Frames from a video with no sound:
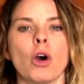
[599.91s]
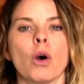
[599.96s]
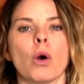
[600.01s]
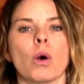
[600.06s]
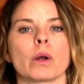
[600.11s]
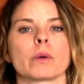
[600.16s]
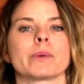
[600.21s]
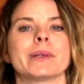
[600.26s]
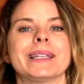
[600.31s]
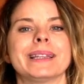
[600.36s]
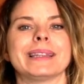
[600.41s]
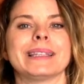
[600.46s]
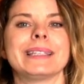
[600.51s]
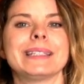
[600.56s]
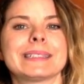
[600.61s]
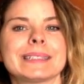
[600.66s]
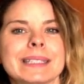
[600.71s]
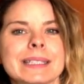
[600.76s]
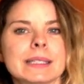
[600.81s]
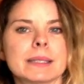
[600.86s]
or
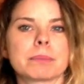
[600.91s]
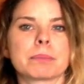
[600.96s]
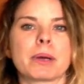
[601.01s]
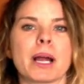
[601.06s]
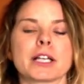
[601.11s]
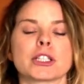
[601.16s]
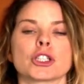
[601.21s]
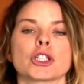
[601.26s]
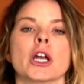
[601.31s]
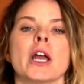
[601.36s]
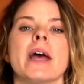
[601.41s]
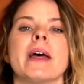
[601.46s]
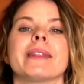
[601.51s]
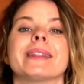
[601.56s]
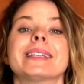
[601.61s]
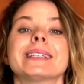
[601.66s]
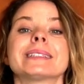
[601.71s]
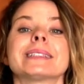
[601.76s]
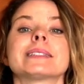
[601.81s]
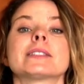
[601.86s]
releasing the pressure.
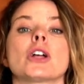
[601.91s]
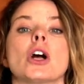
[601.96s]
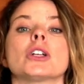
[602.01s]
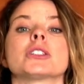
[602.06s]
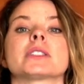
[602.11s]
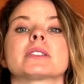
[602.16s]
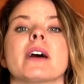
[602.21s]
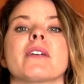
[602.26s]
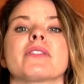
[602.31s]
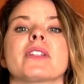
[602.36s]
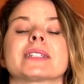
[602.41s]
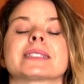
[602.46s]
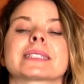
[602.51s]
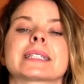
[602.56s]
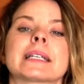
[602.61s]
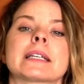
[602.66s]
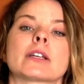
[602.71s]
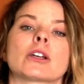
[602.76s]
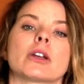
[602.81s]
This is all stuff that's gonna,